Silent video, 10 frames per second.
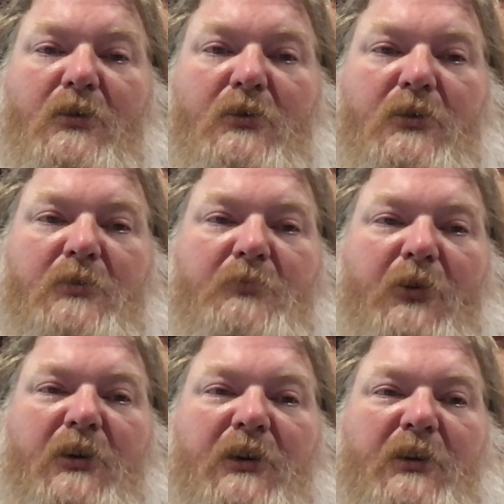Well, good
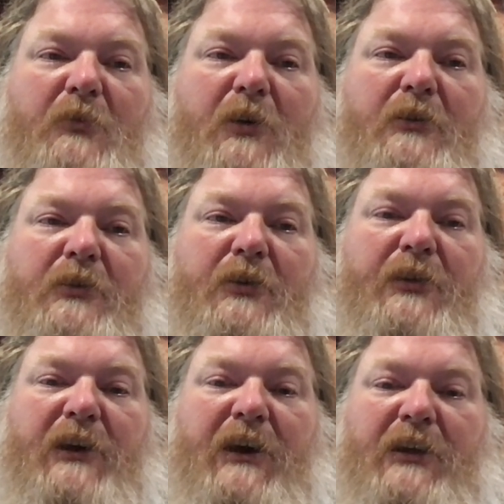morning and welcome to the
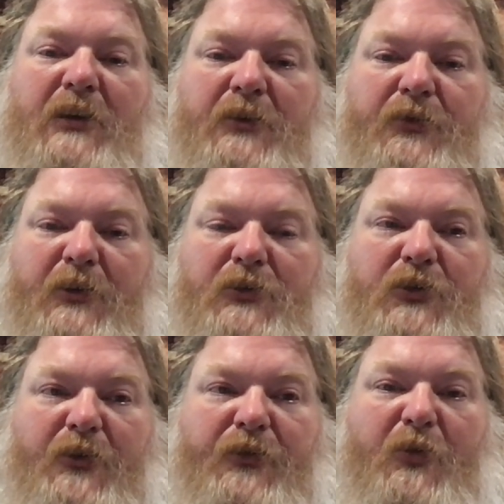daily
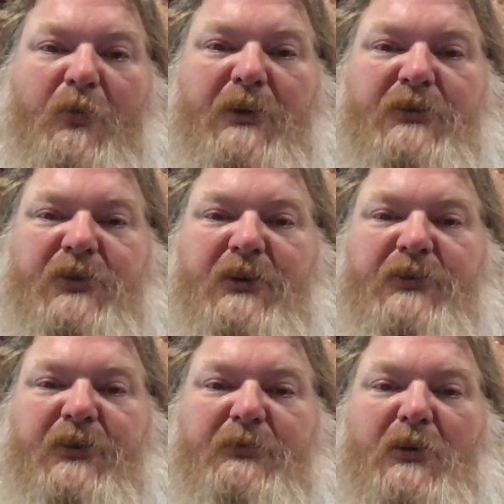devotion for Wednesday,
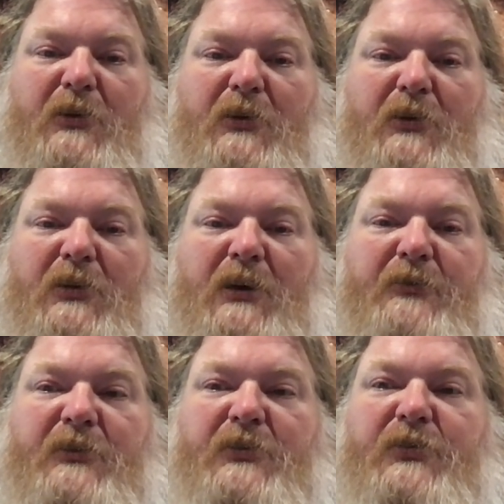September
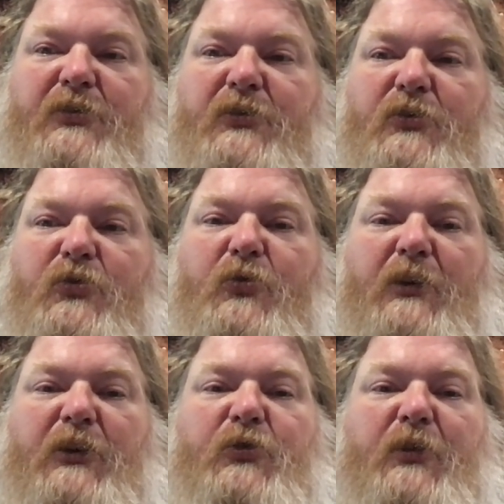11th,
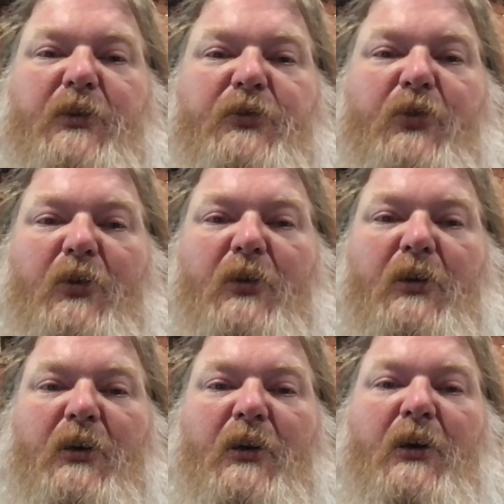2024.
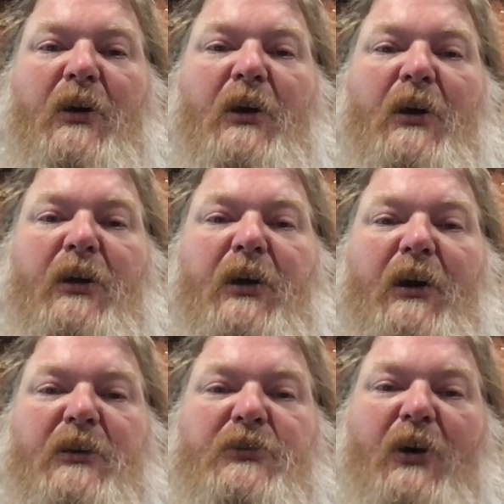
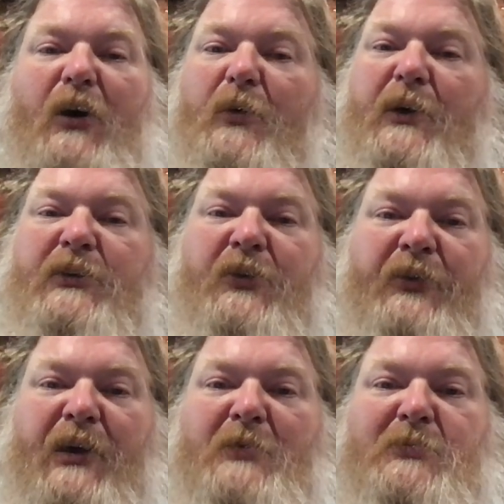God is always
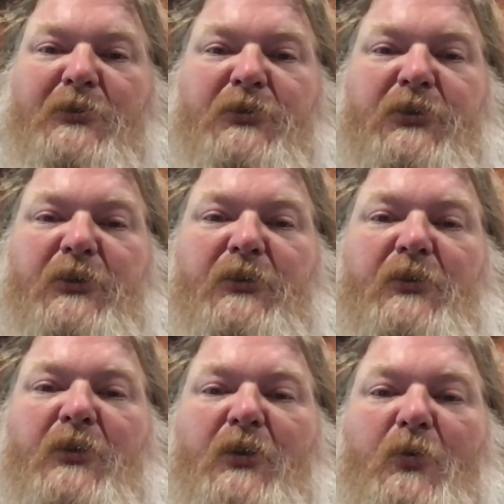available to you.
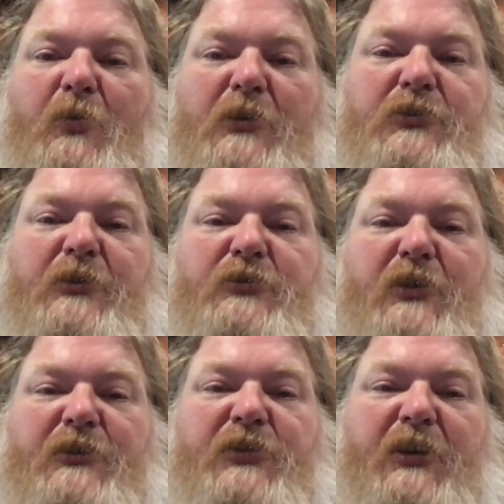Once you've
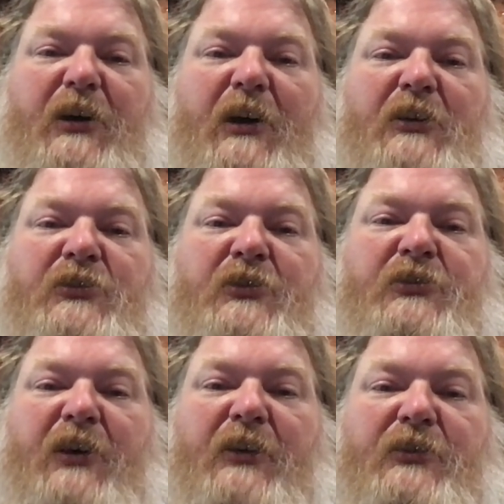trusted God as your
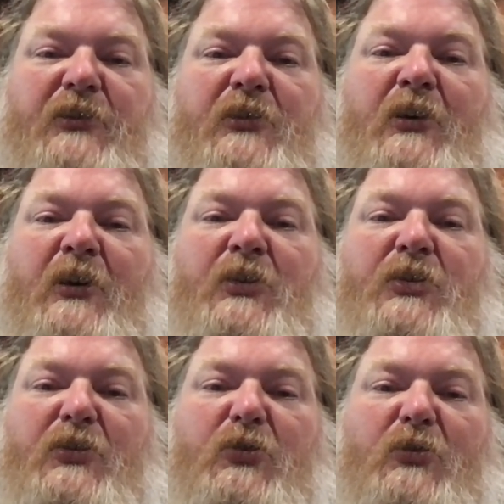Savior,
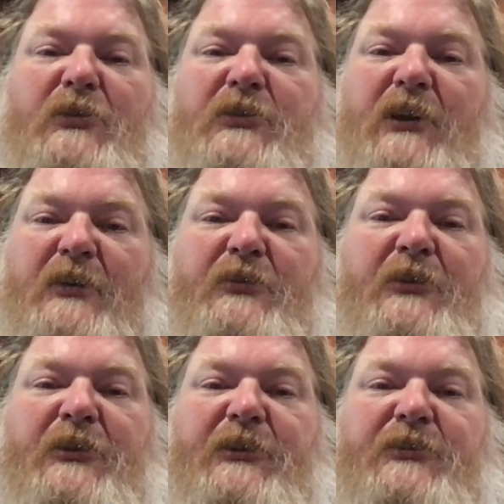the Lord
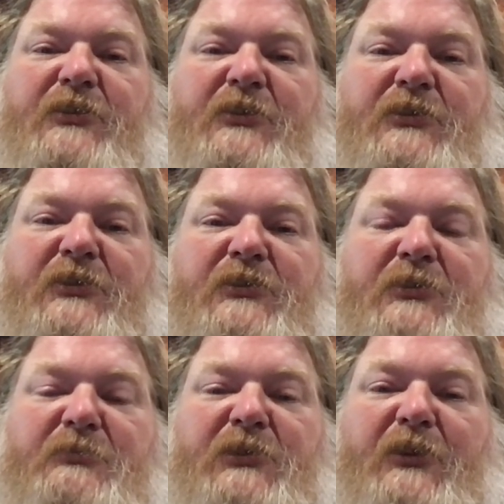never distances
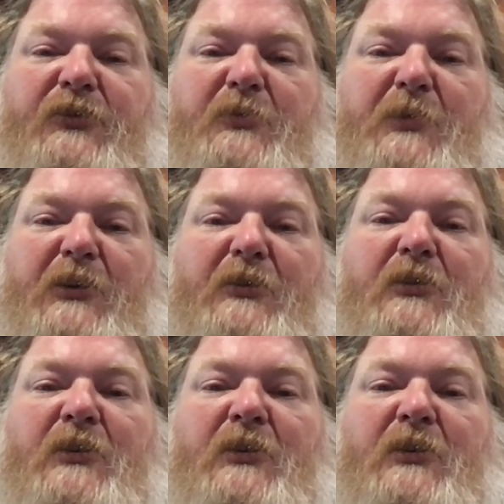himself from you.